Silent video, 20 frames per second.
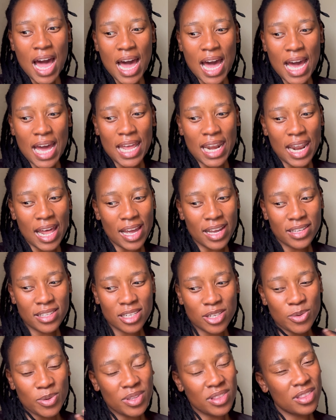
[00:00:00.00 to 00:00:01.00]
I liked
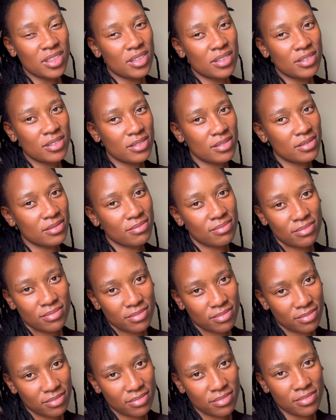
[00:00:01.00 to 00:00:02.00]
it when
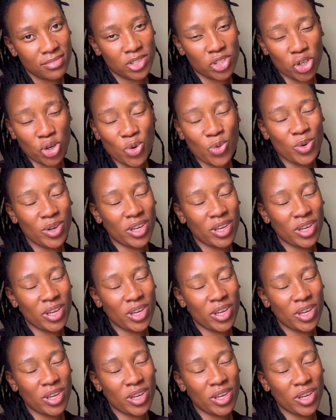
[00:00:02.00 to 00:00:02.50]
Joe